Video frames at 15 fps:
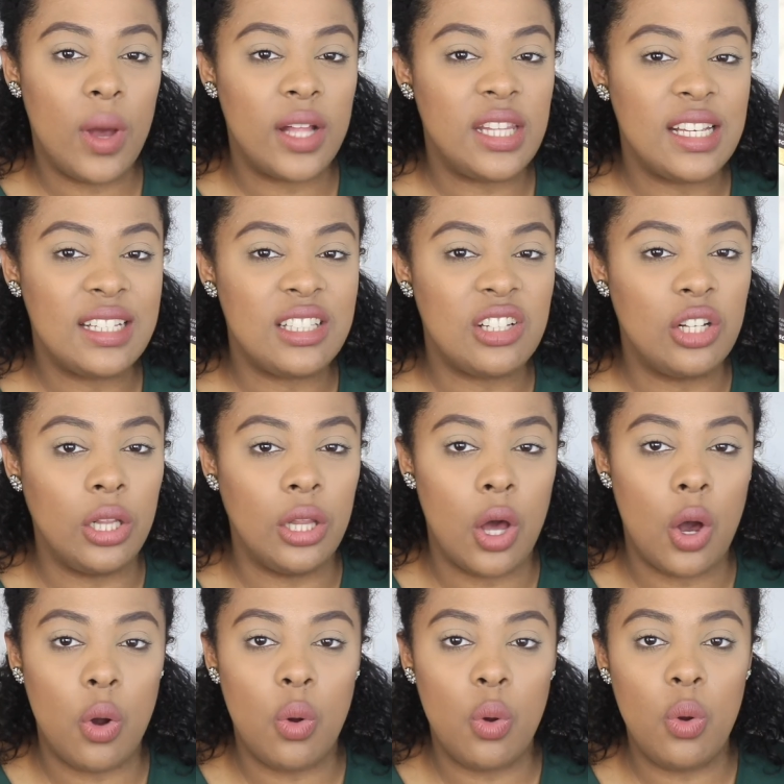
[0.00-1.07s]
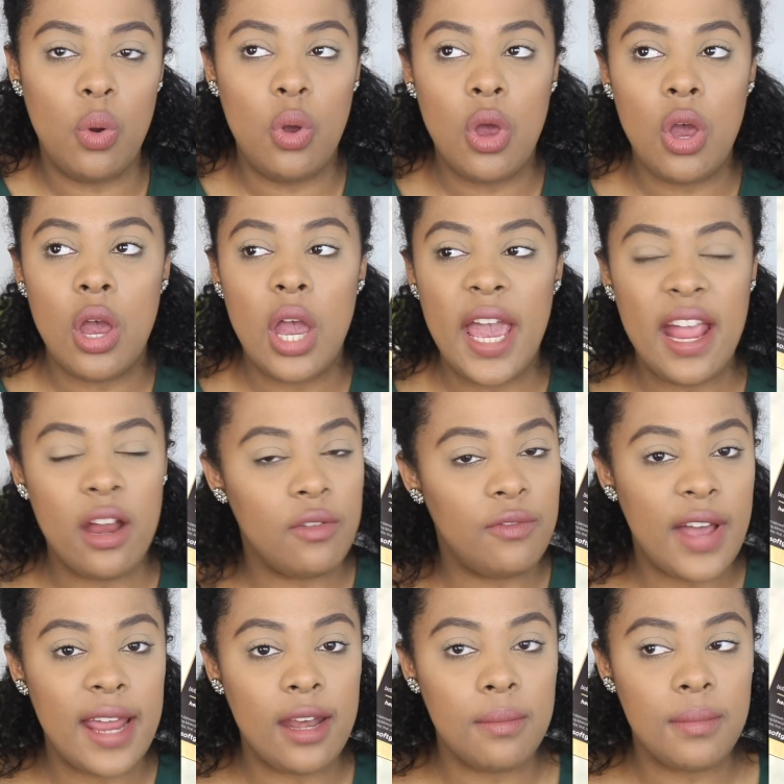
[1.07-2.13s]
I think it's a Glow hair
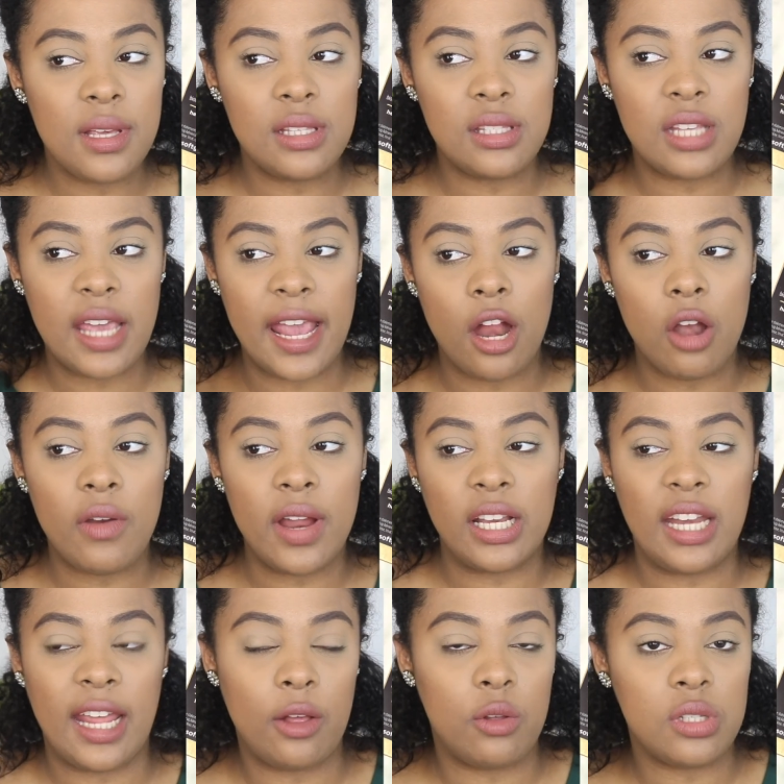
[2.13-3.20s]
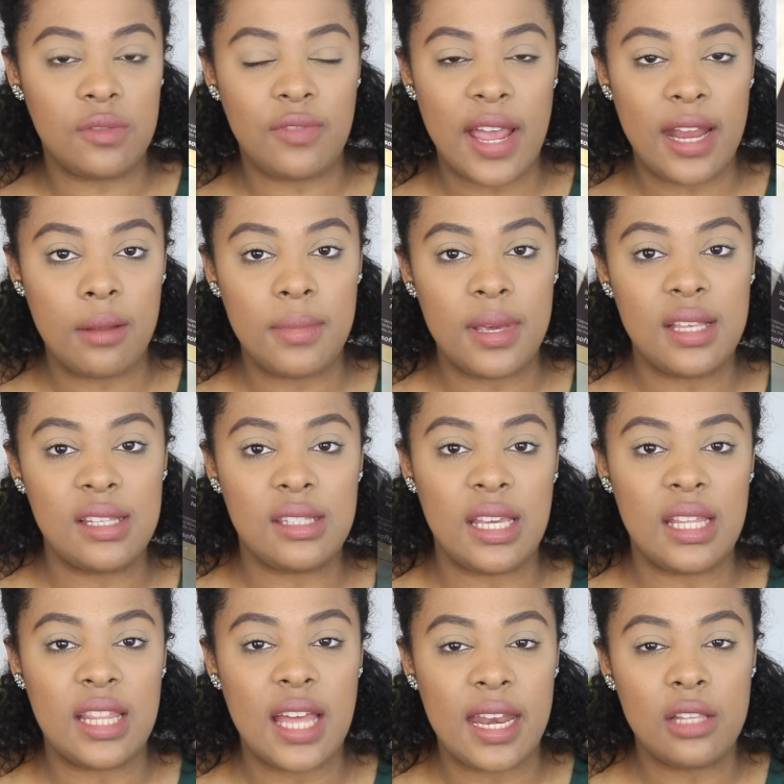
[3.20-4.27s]
vitamins, hair and nails vitamins.
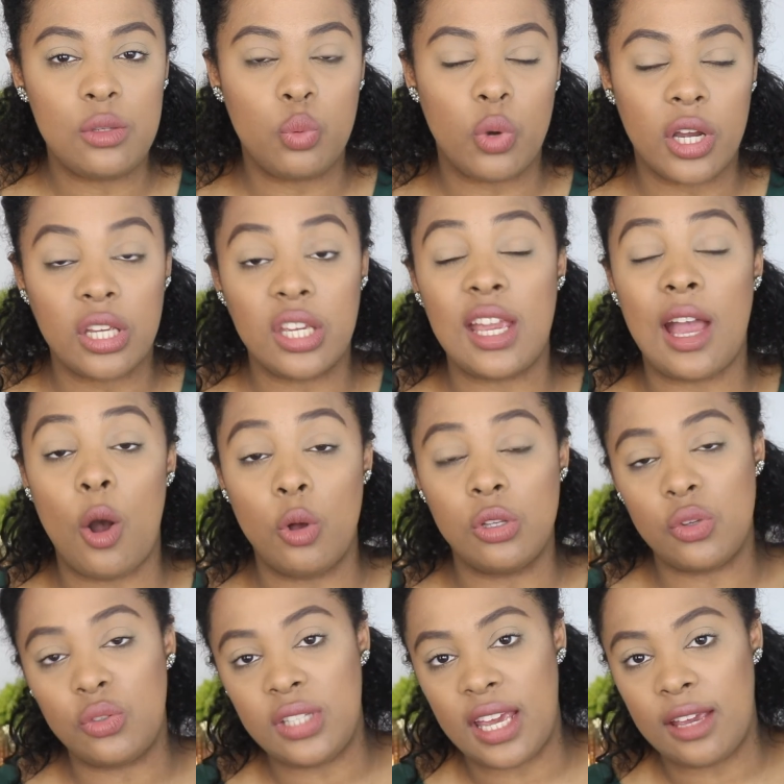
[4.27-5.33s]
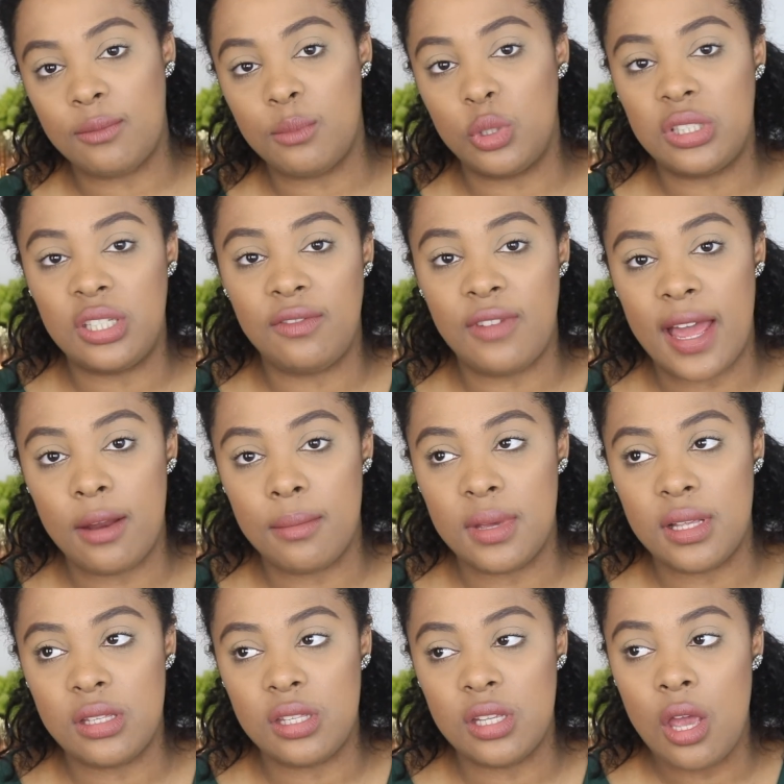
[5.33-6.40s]
And that is working. I also take
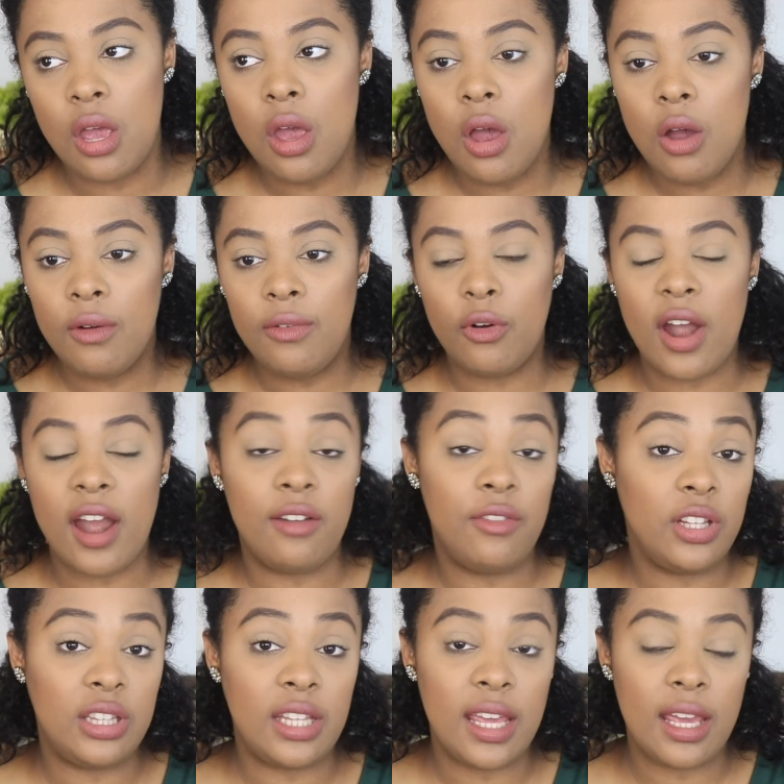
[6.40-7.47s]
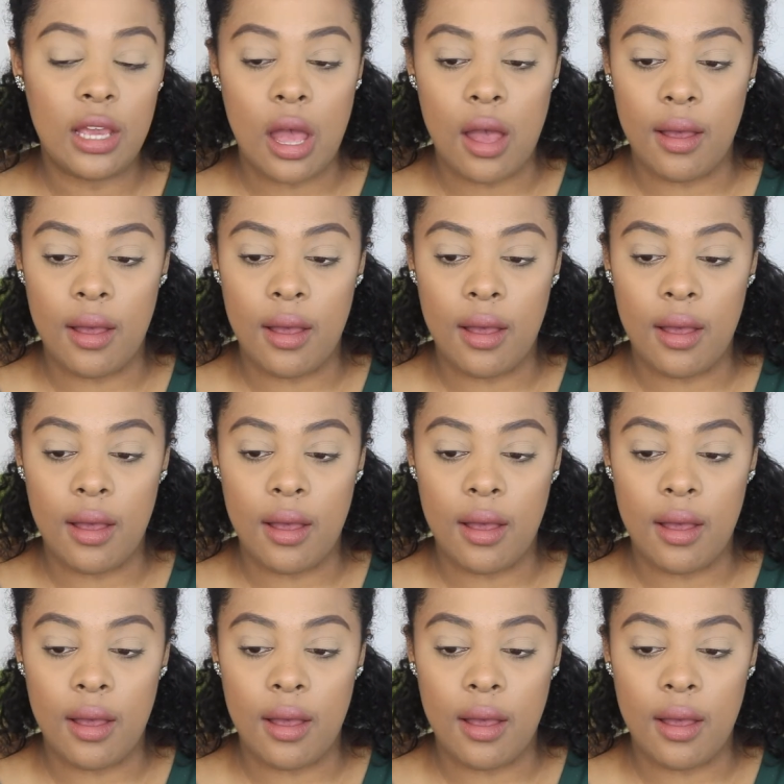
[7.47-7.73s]
multivitamins for everything.